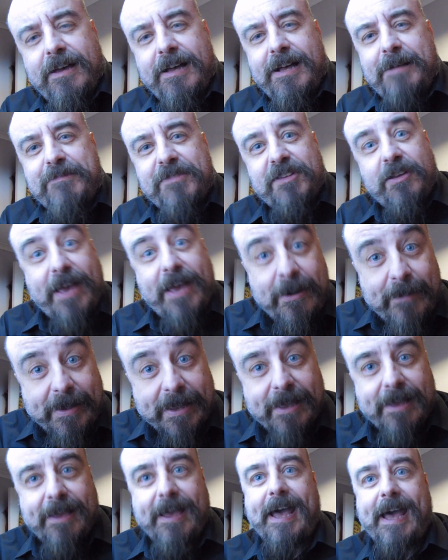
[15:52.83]
um, so
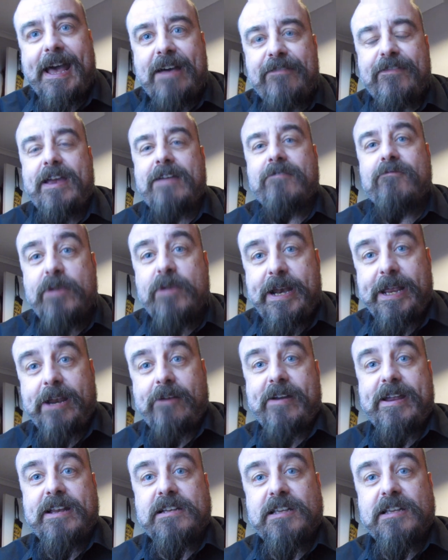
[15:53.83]
anyway, have a really
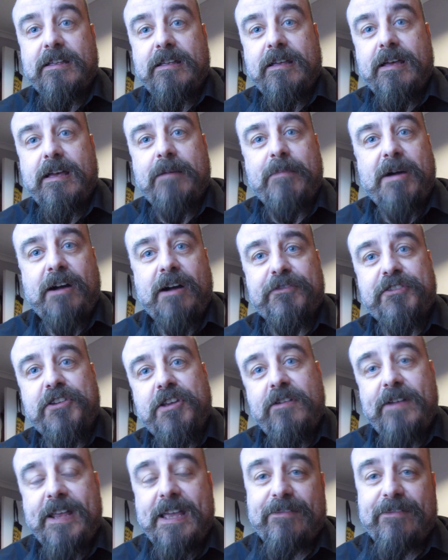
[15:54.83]
great um,
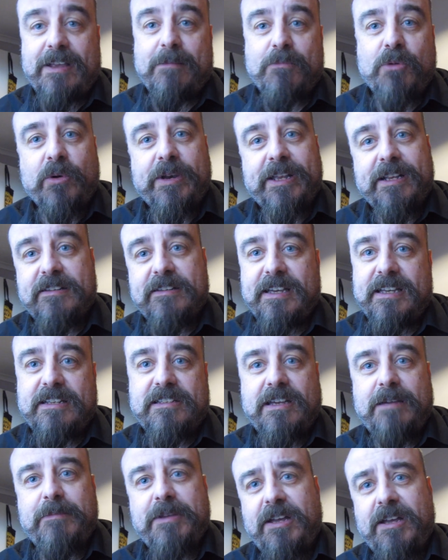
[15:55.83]
afternoon, evening, morning,
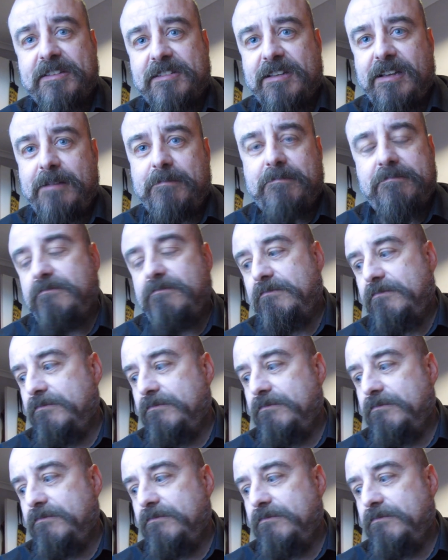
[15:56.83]
daytime, nighttime,